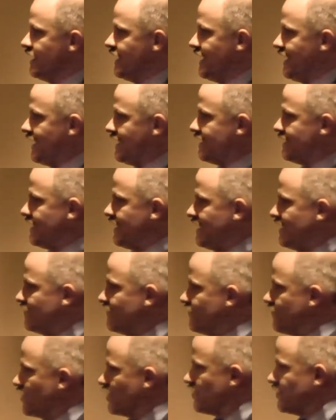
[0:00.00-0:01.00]
and am
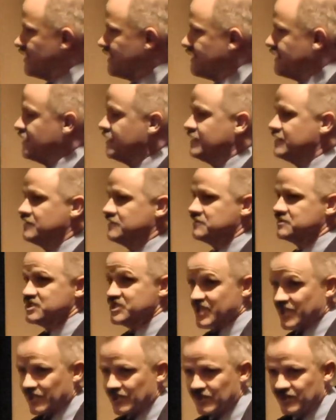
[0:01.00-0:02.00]
very
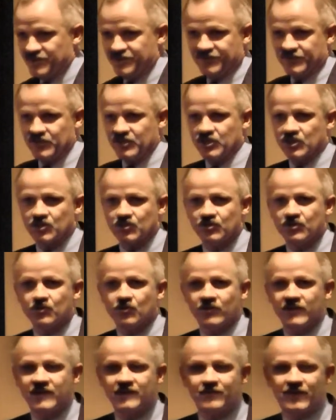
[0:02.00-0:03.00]
tell us in a
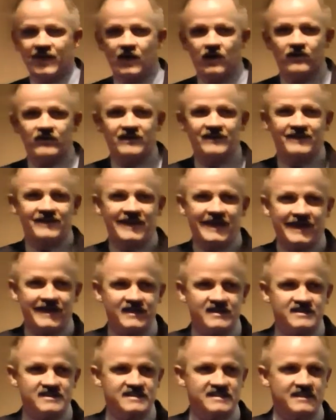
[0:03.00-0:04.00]
good way about, and that
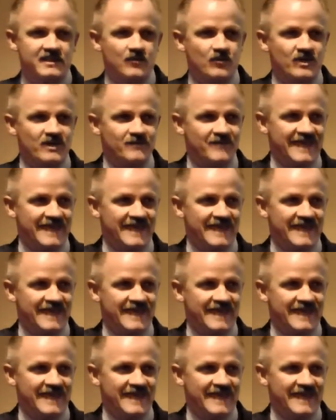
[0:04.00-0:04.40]
is that we